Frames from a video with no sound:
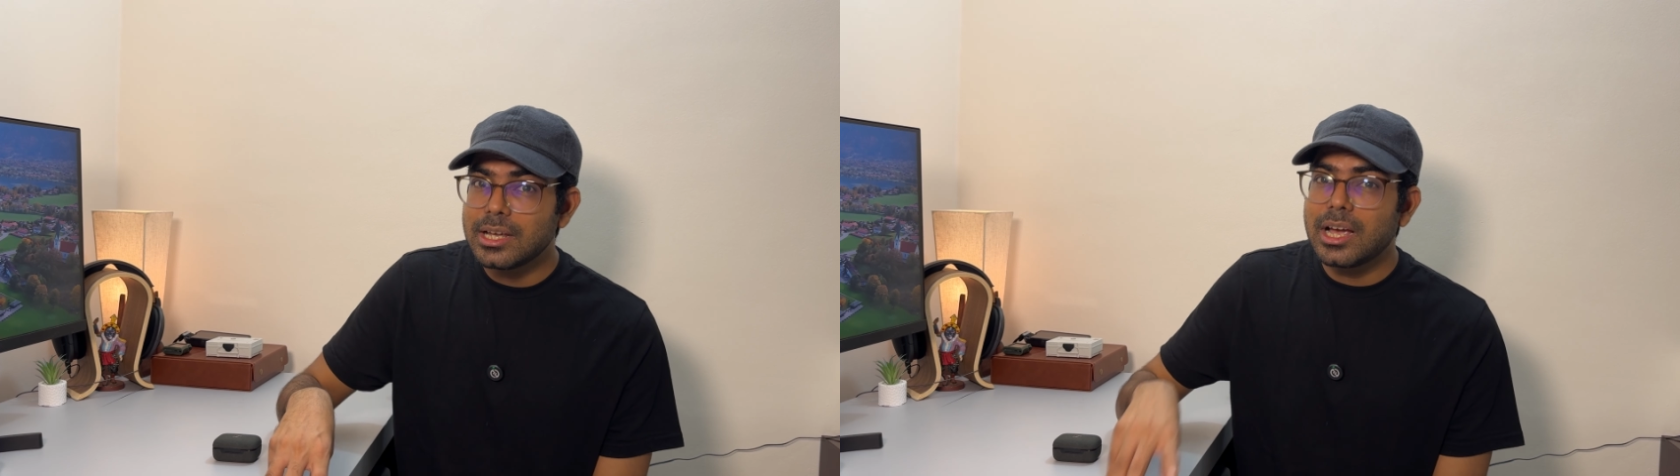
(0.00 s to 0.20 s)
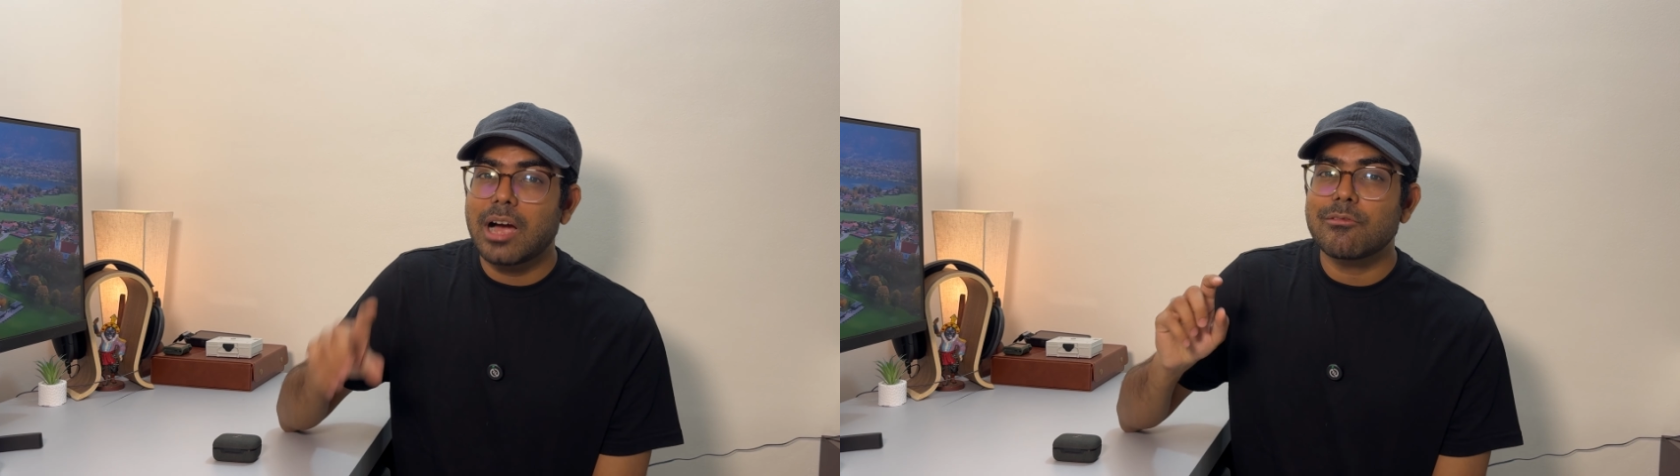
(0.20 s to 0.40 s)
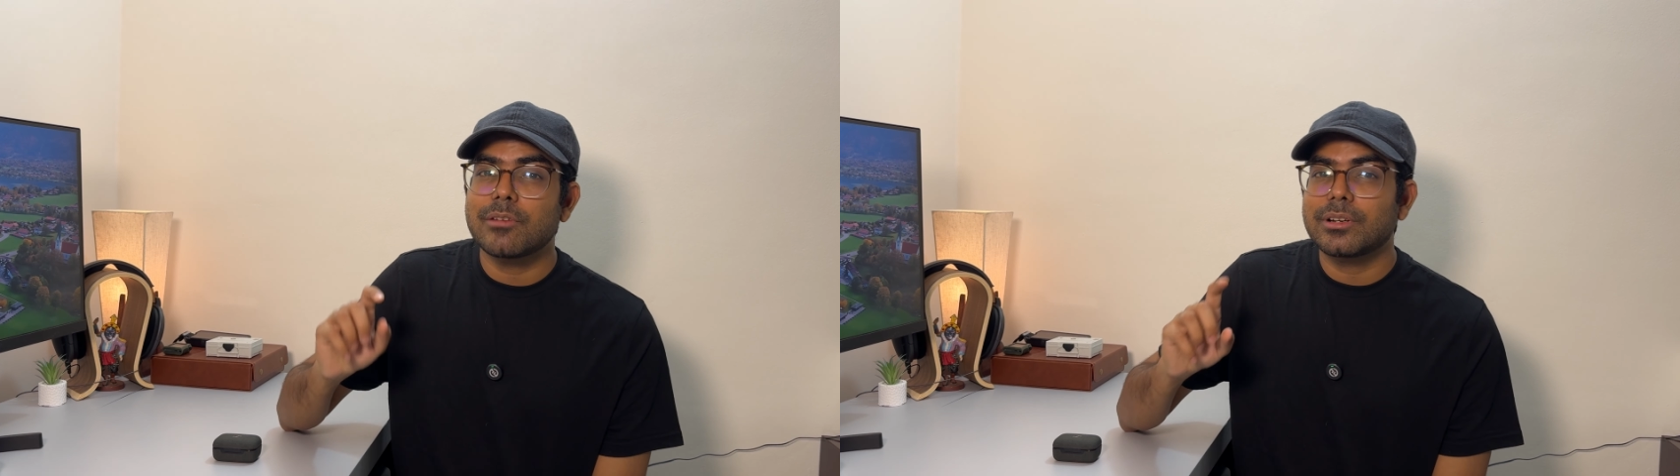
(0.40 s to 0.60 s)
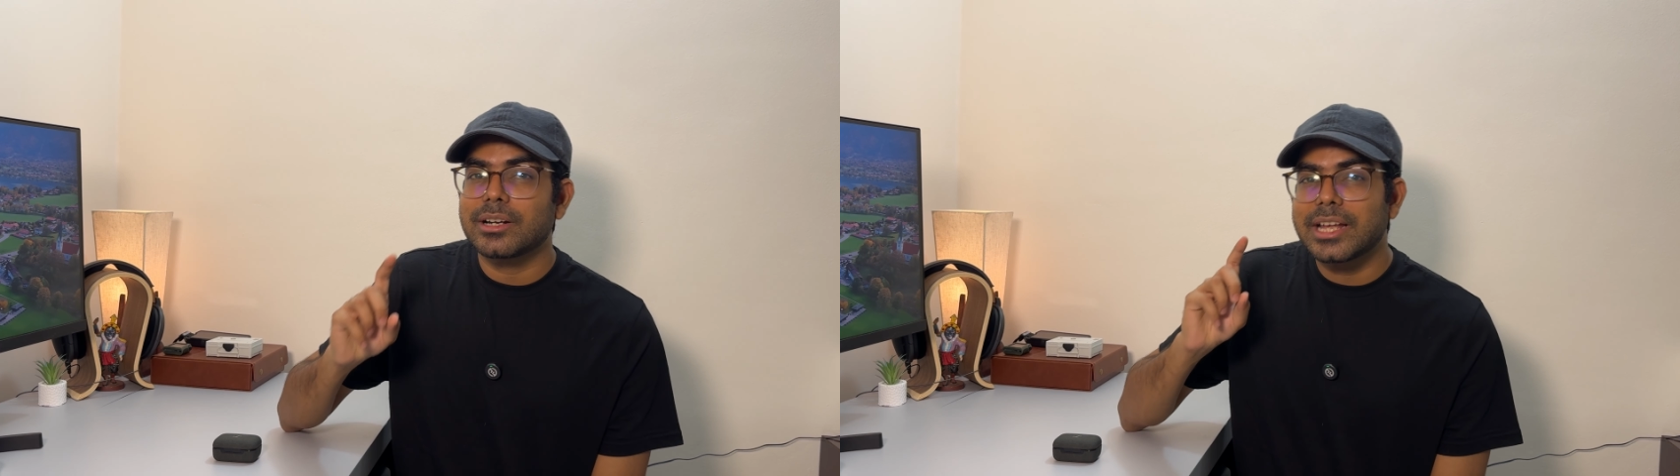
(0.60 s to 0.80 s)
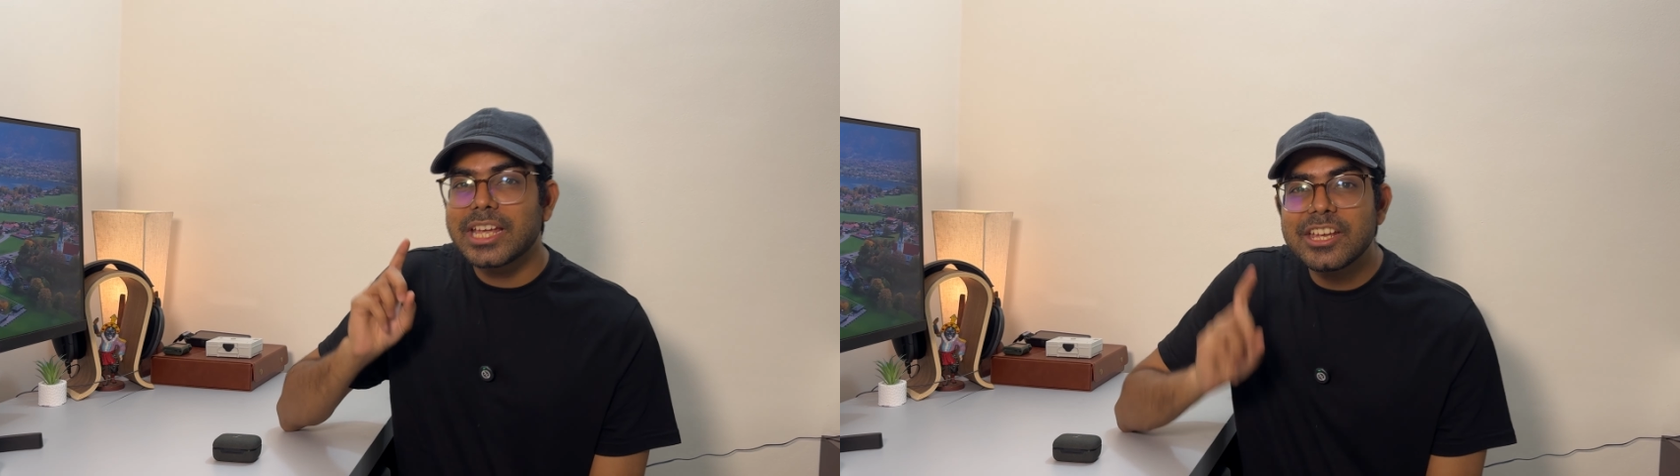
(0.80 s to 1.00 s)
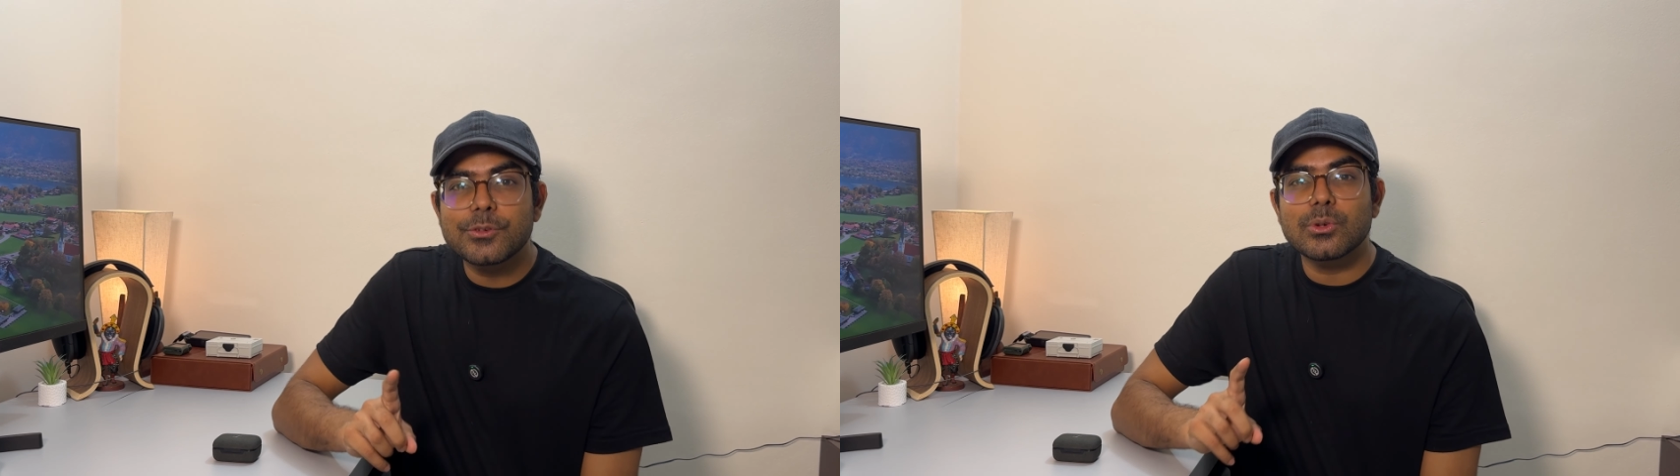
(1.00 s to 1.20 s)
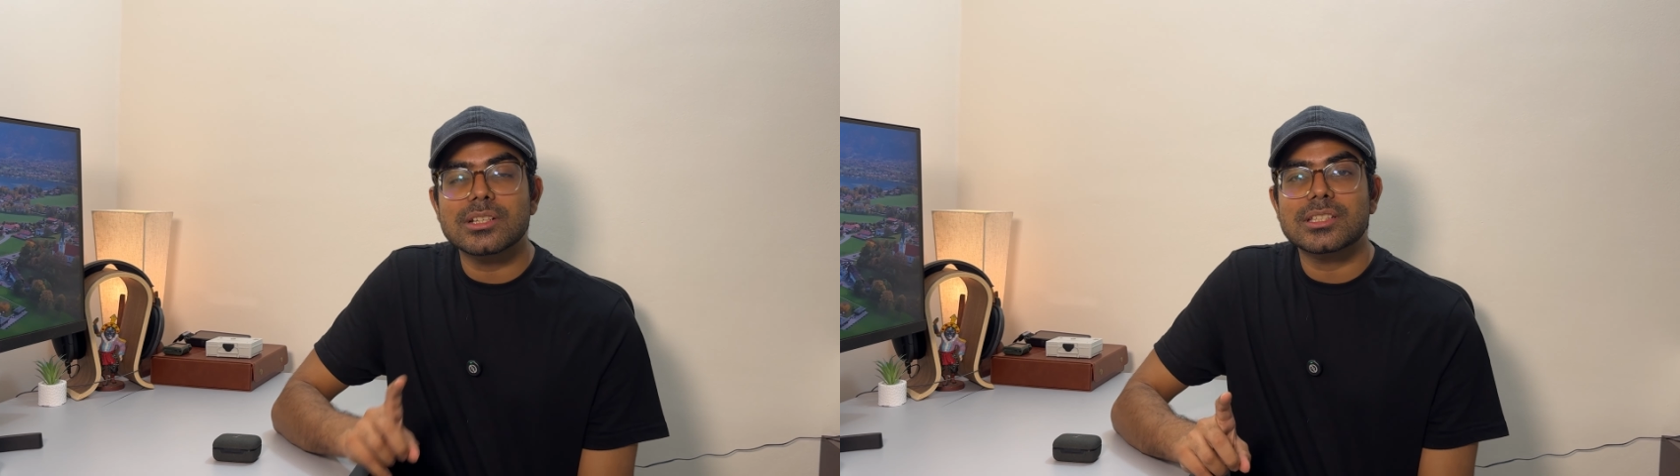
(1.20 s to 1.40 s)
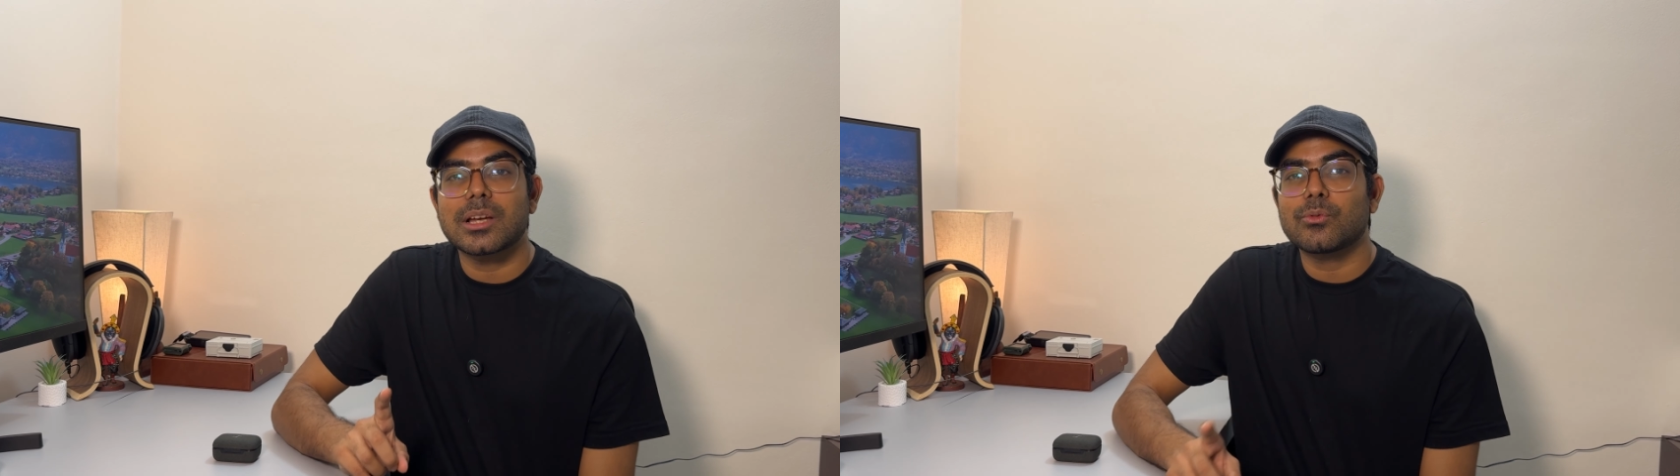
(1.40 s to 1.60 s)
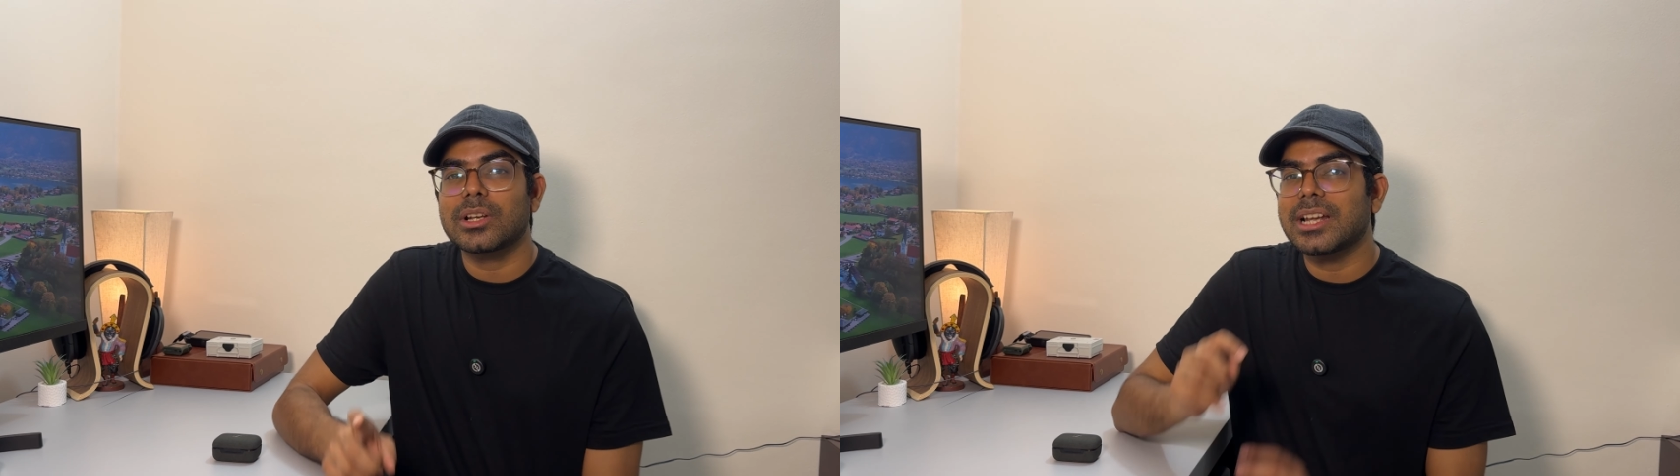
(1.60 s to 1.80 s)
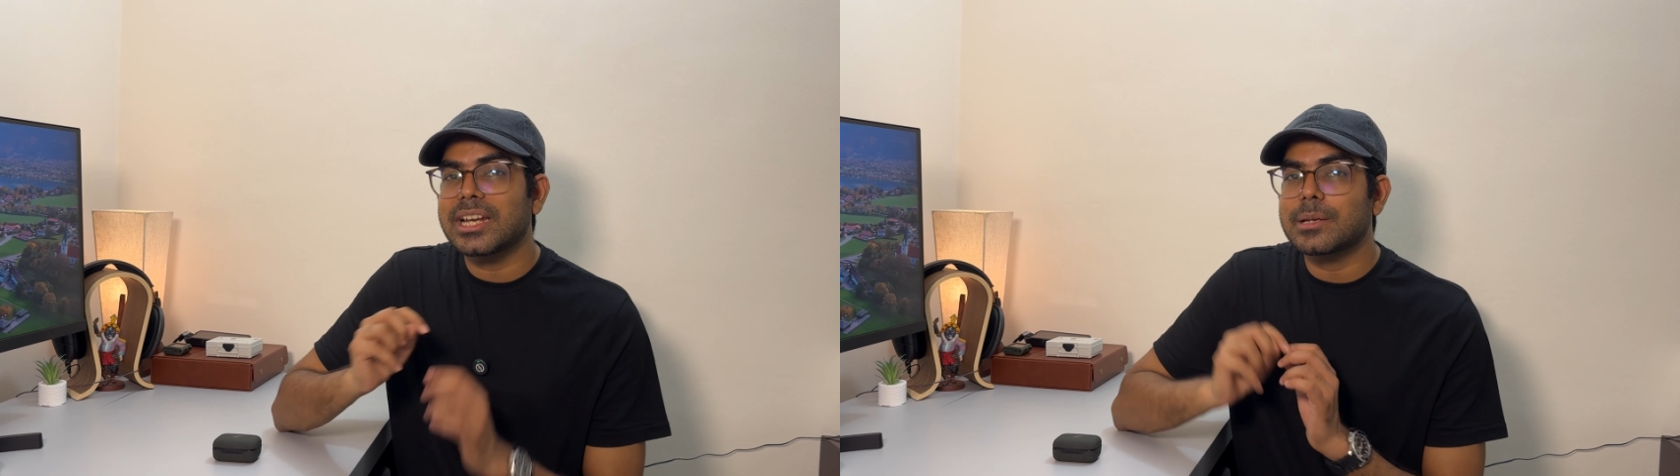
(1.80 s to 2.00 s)
However, if you are
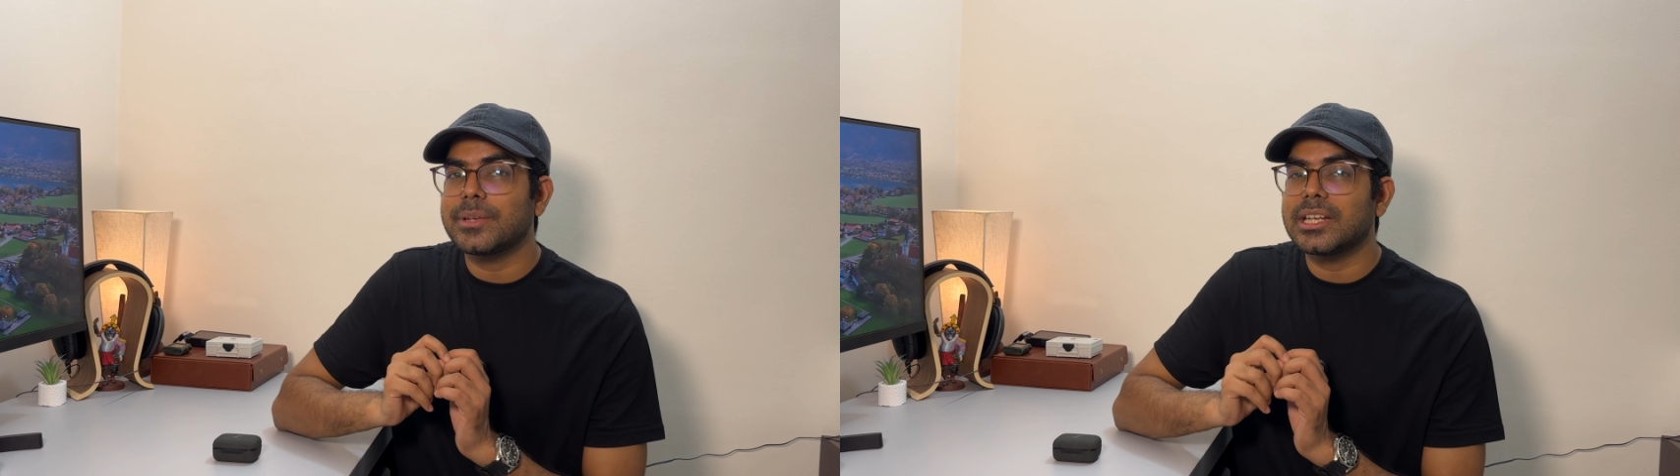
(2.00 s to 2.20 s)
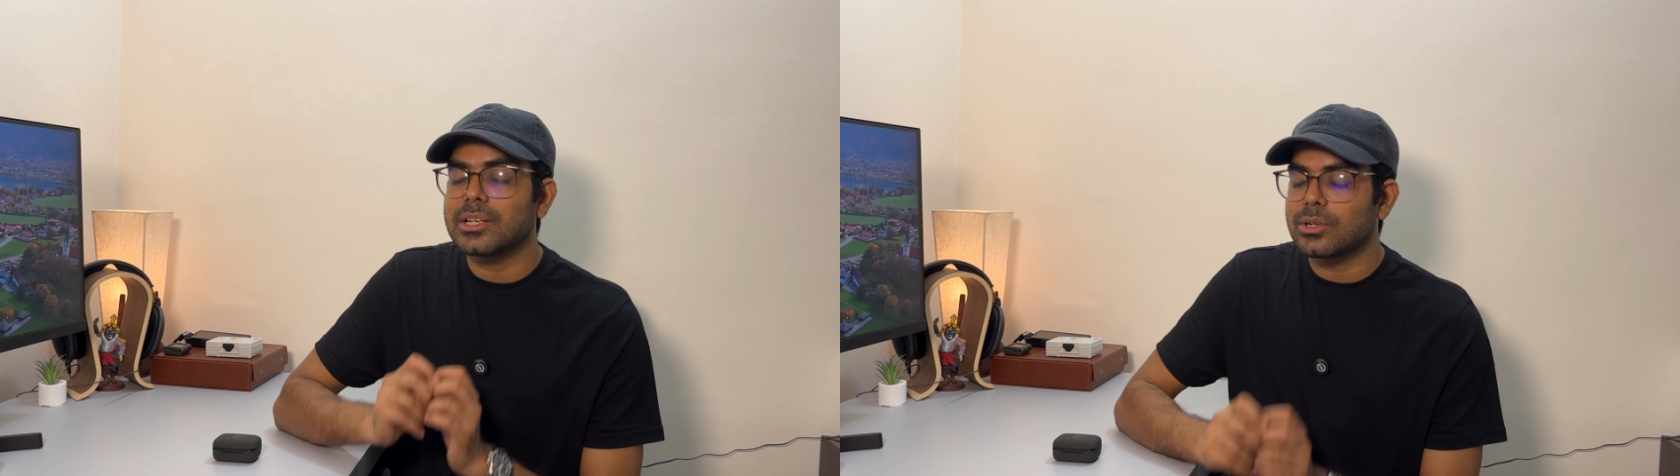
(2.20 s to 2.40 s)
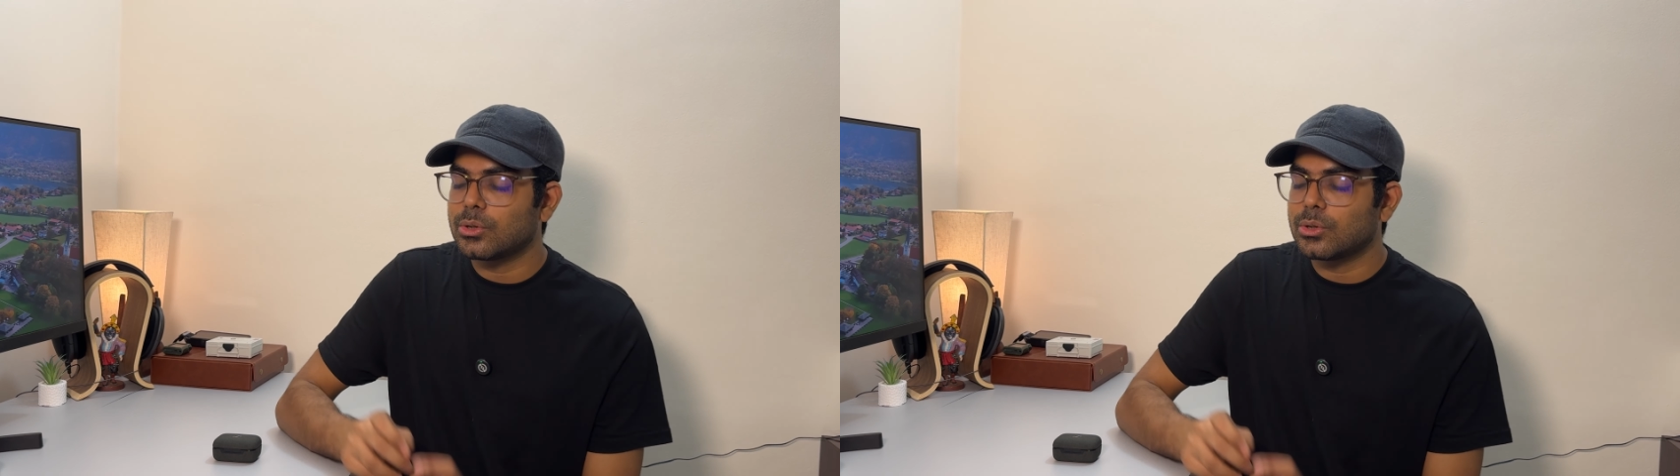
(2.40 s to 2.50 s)
someone like me